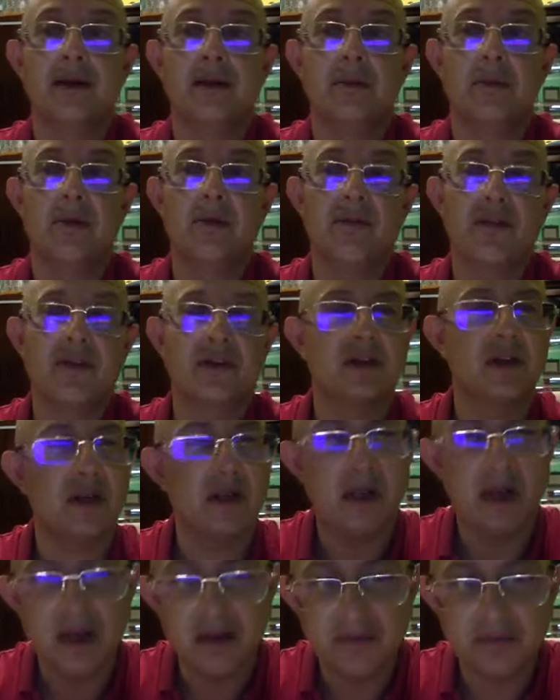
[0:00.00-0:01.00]
My father
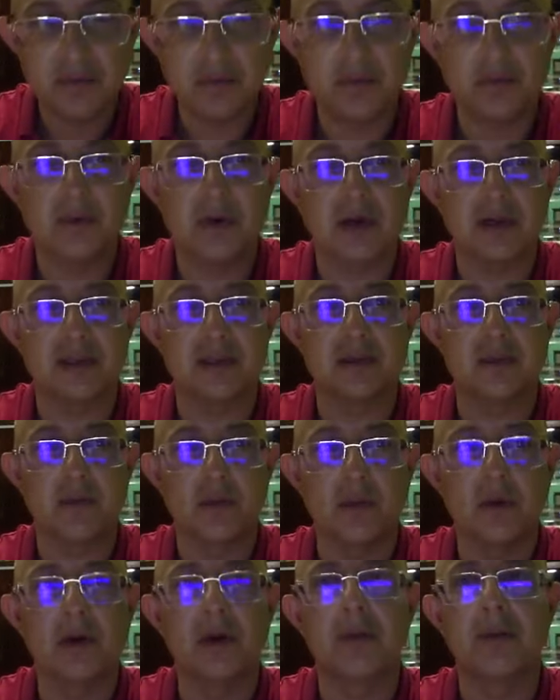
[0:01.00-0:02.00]
loves to do custom
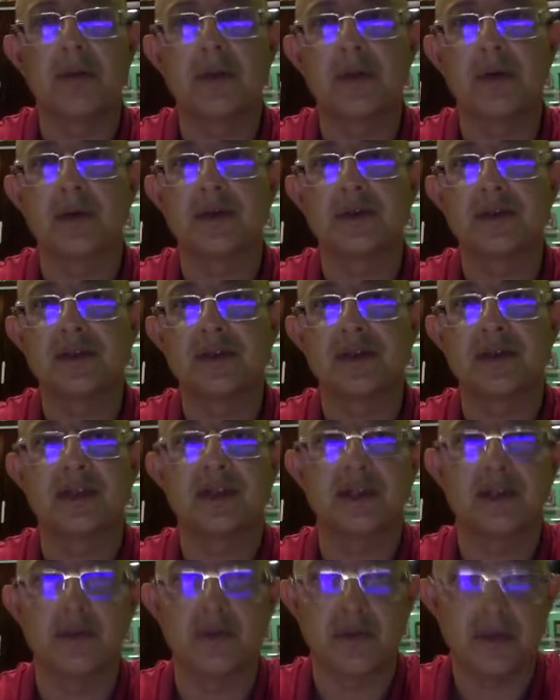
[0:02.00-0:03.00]
order because
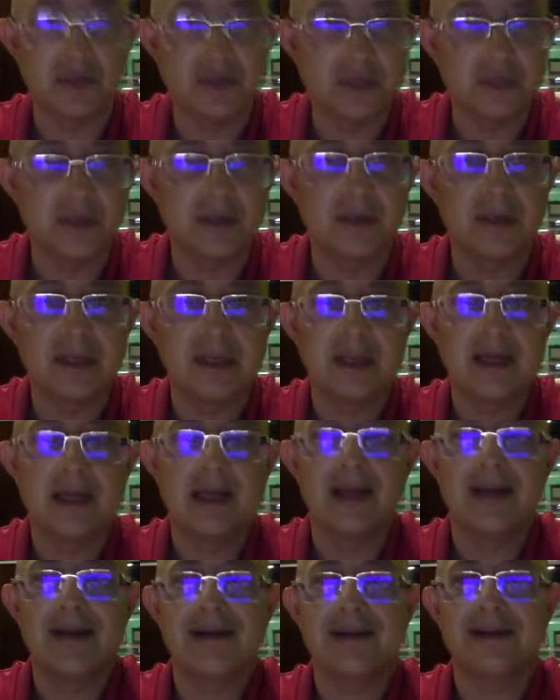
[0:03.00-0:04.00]
it's an original.
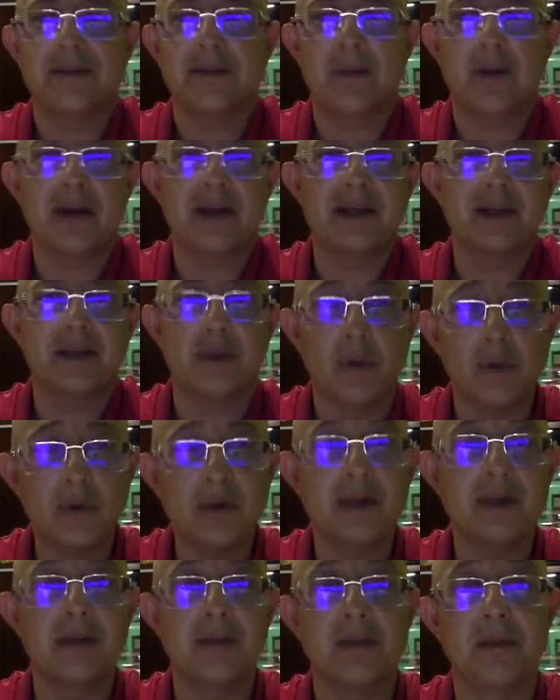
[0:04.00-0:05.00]
The price
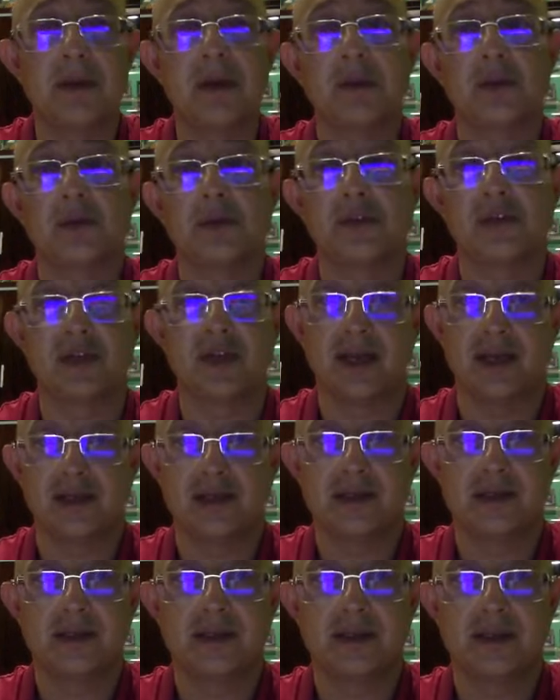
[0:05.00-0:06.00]
only depends on
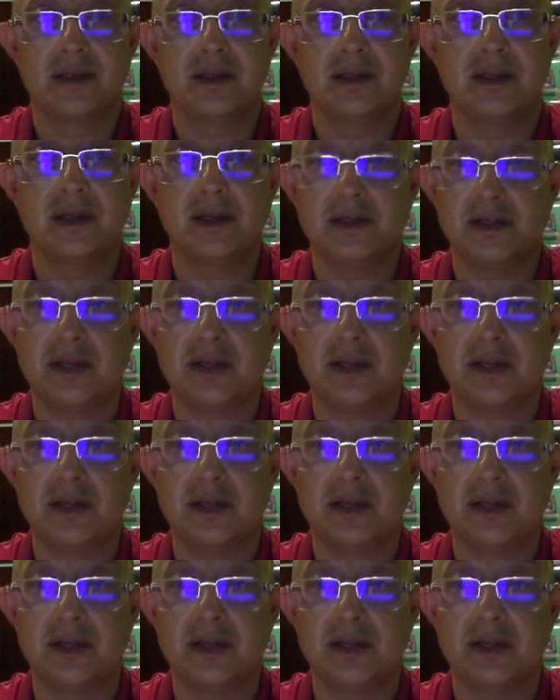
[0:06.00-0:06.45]
size and